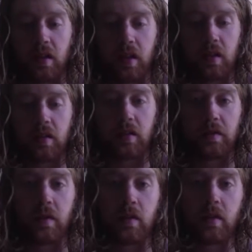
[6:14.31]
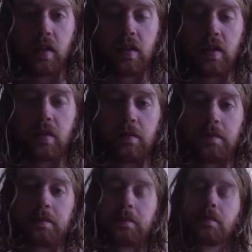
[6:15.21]
and vocalist.
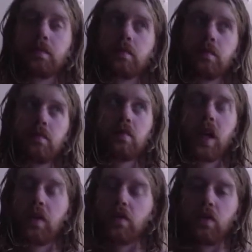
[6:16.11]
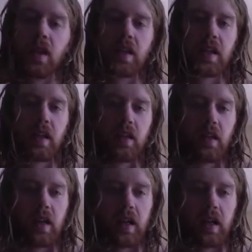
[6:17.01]
I was right there.